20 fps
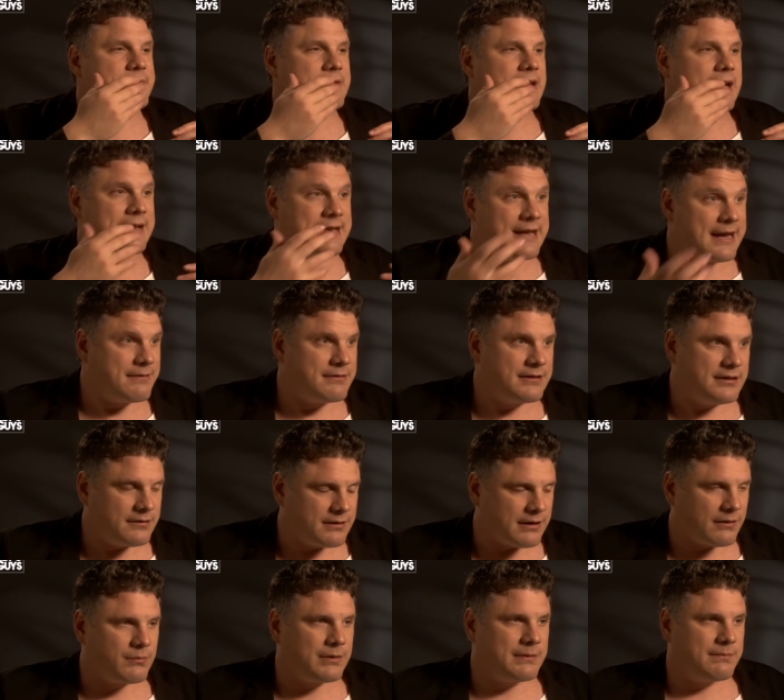and then you
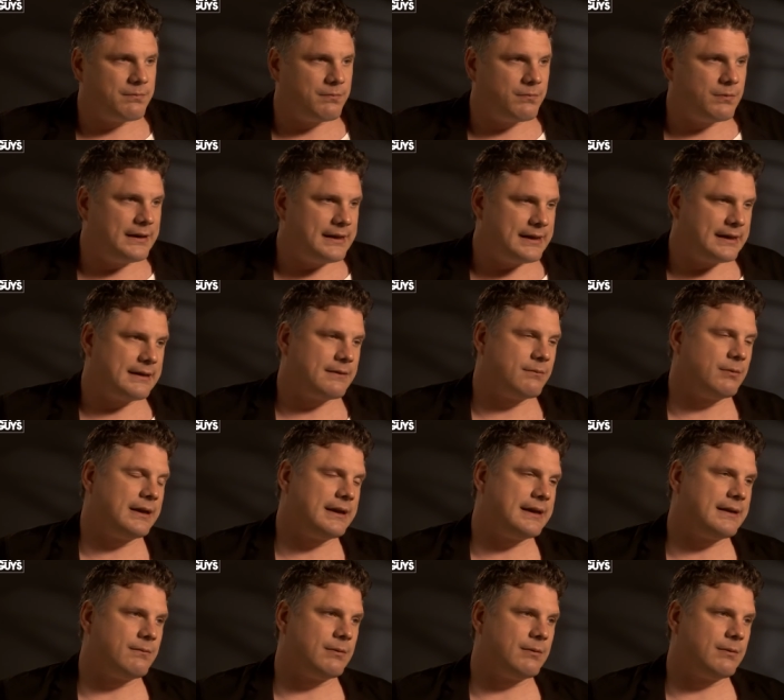know we we we